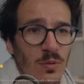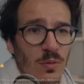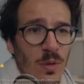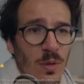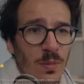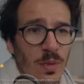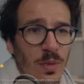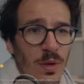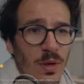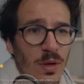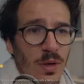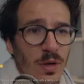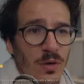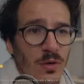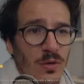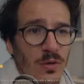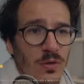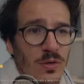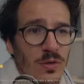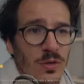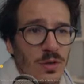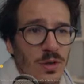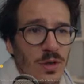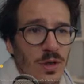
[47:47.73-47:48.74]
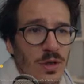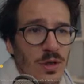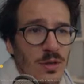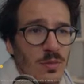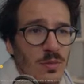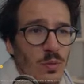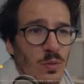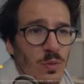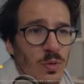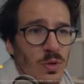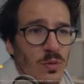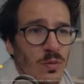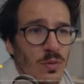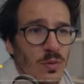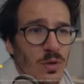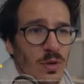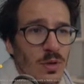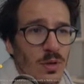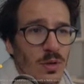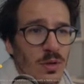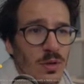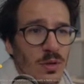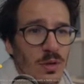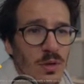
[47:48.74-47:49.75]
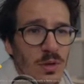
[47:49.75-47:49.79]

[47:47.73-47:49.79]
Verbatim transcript: webpack error using Gatsby v3,